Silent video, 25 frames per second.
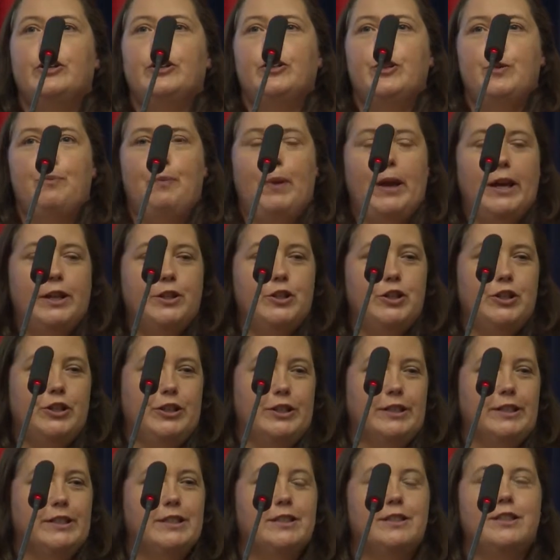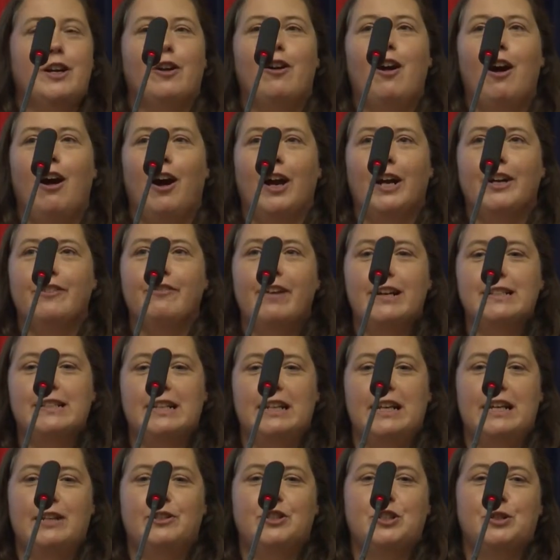The pictures, they're high
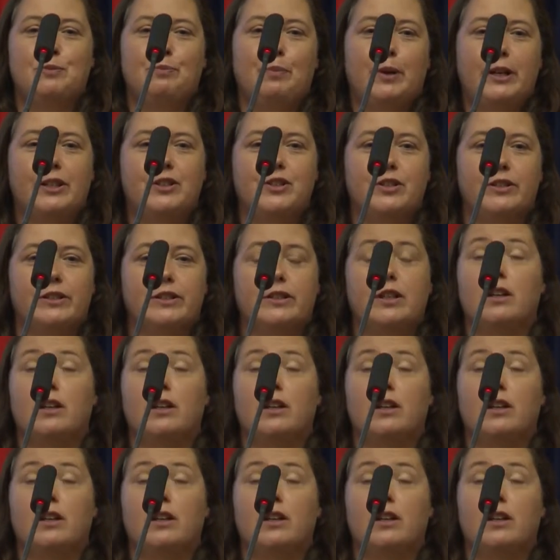resolution pictures.